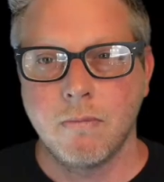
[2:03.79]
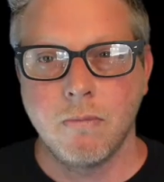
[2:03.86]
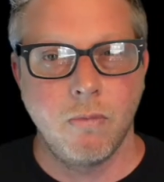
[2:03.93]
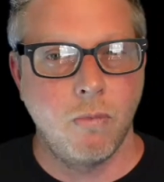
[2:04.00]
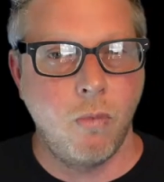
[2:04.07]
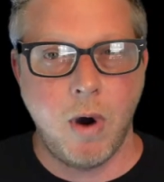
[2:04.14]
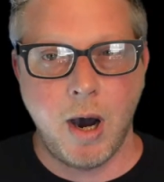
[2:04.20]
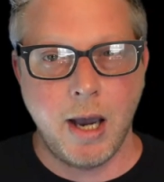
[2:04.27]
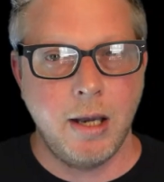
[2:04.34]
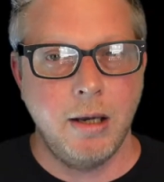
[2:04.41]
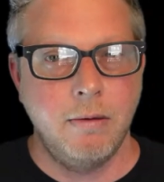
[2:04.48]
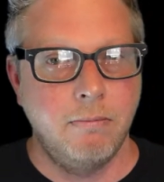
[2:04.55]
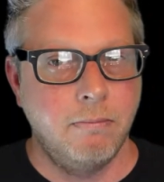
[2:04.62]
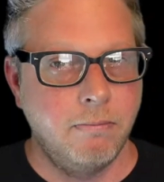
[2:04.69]
Why
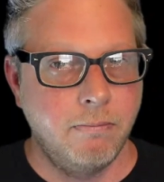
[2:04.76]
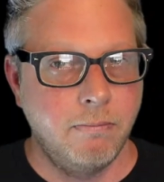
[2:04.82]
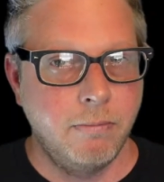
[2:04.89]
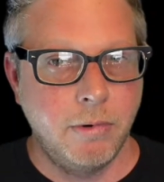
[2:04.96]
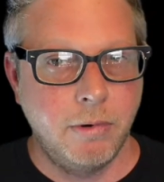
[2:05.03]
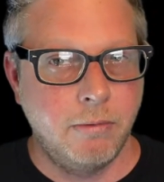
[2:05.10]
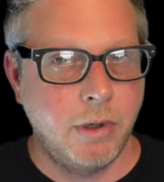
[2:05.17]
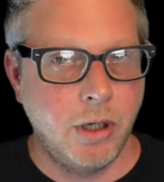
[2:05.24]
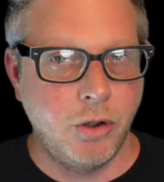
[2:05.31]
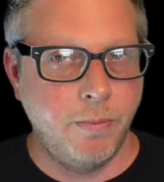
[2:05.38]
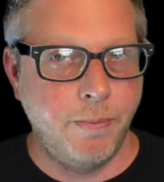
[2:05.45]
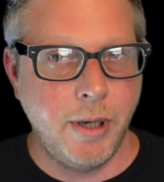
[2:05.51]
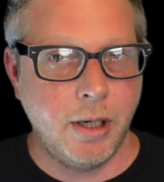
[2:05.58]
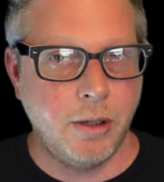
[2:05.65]
did you
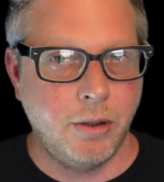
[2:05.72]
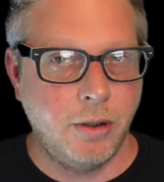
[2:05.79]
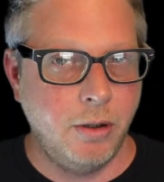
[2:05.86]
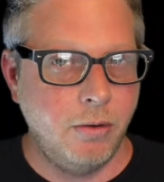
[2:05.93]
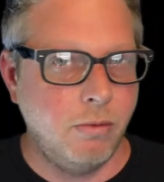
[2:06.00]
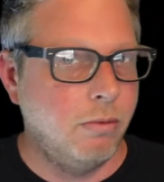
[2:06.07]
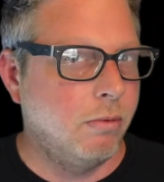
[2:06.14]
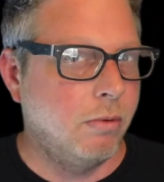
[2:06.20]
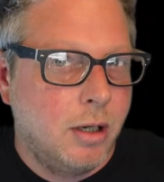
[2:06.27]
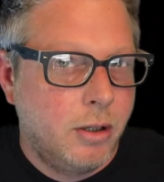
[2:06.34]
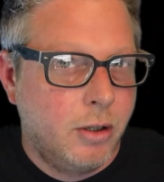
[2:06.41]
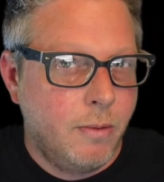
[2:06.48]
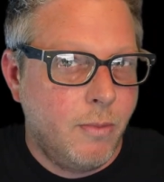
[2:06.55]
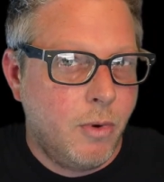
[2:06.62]
pick 2
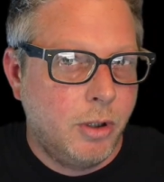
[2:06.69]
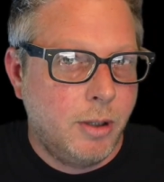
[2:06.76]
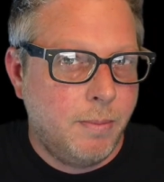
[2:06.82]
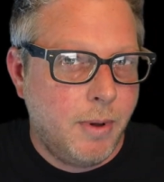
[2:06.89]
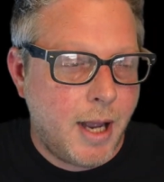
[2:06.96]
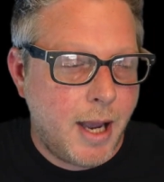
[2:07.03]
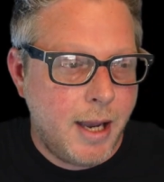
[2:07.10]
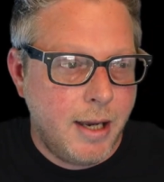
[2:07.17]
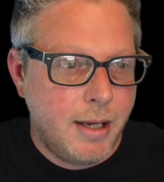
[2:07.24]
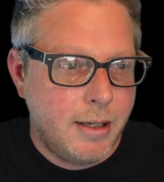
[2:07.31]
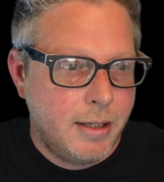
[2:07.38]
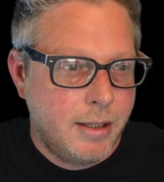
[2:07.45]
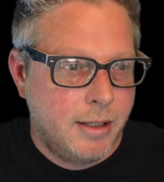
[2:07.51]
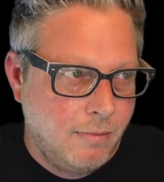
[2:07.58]
to multiply it?
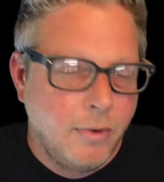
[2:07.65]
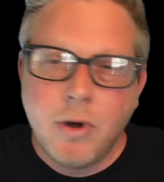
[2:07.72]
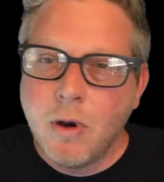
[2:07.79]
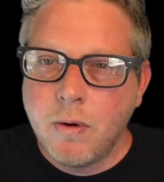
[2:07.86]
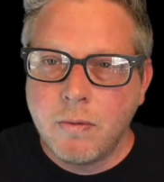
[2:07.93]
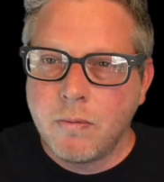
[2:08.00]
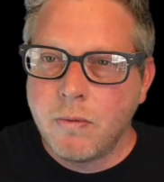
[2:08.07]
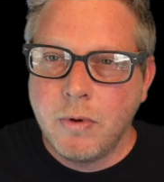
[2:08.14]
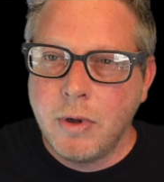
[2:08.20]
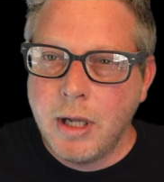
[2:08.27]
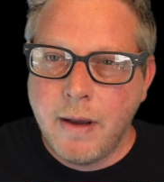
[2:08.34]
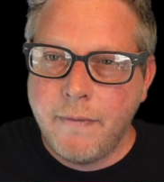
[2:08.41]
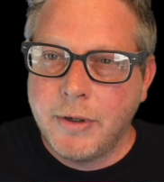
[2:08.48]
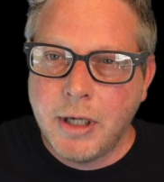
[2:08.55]
No one will
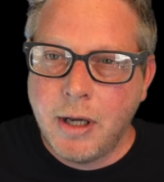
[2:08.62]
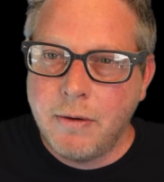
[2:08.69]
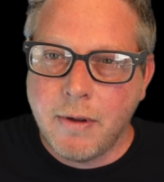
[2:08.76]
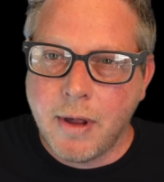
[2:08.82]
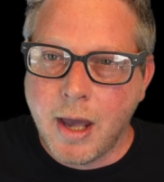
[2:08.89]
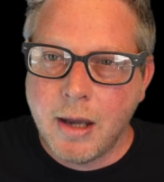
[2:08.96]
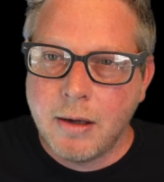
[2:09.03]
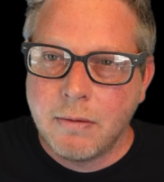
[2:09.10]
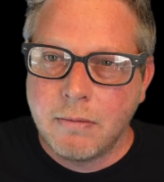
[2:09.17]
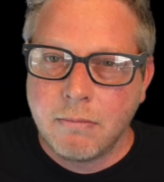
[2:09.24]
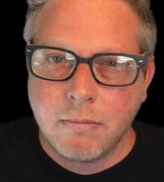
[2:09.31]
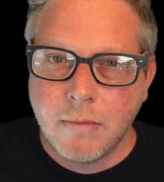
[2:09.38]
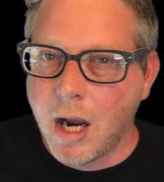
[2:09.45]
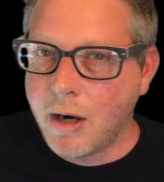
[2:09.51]
really ever tell you that.
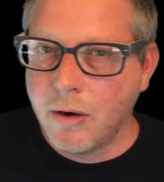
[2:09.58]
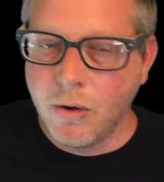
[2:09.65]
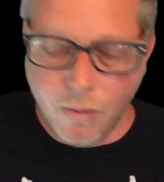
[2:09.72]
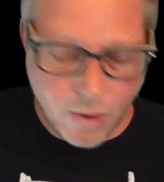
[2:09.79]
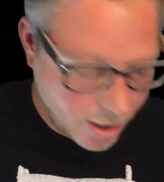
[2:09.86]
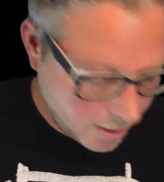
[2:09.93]
I don't know why.